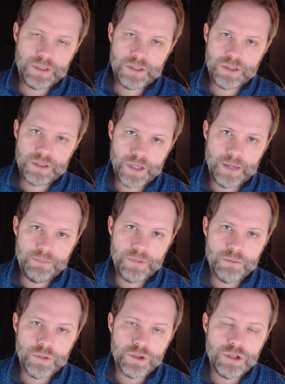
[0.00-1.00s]
type
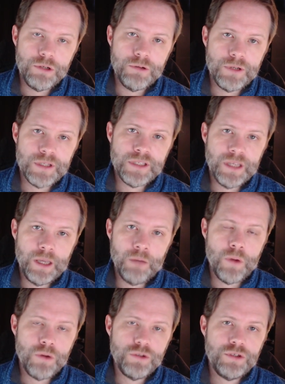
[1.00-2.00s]
number two is the
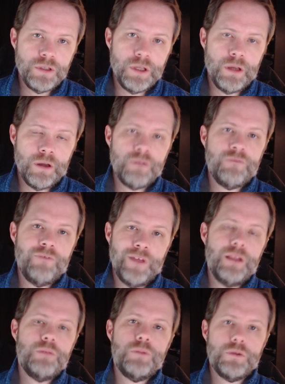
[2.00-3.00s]
emotionally
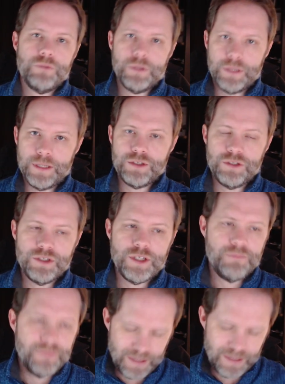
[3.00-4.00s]
unavailable relationship.
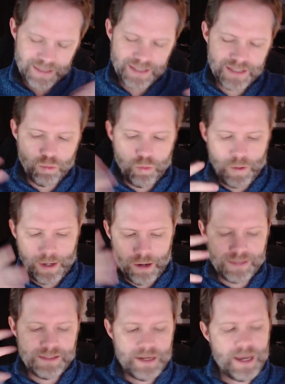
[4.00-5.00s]
This is where
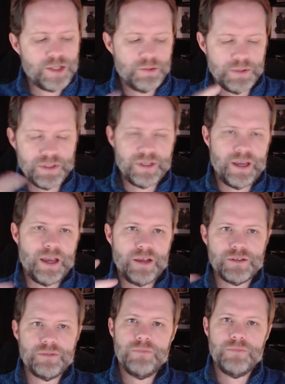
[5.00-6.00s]
attachment
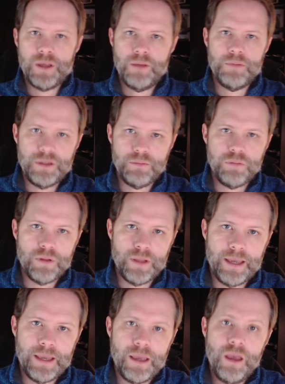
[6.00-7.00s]
styles come into
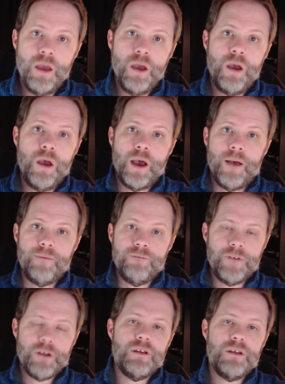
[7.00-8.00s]
play
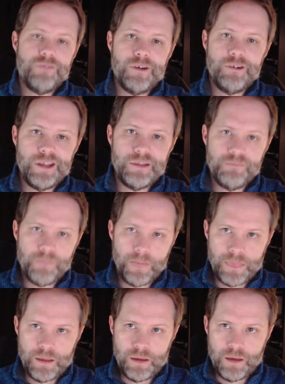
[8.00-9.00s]
very, very
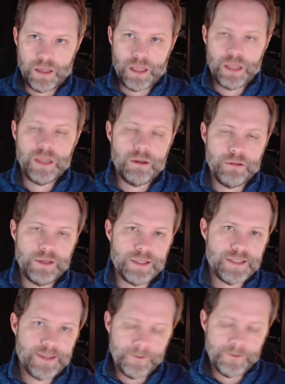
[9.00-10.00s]
clearly.
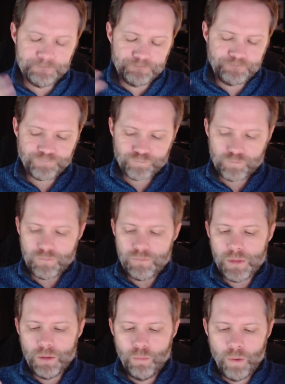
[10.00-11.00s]
So
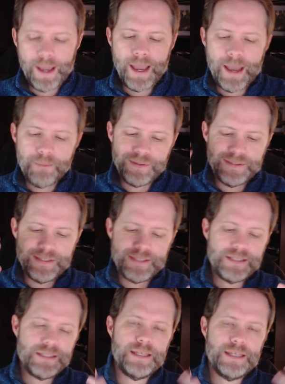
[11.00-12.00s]
what
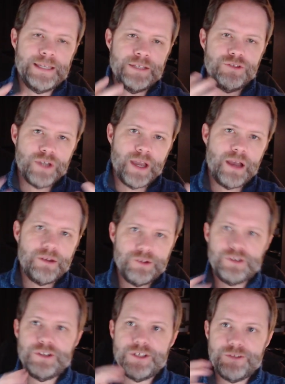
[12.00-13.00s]
happens in
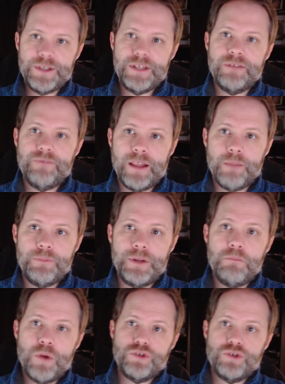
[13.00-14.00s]
childhood is we develop an
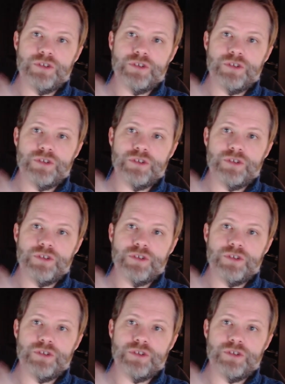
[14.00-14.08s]
emotional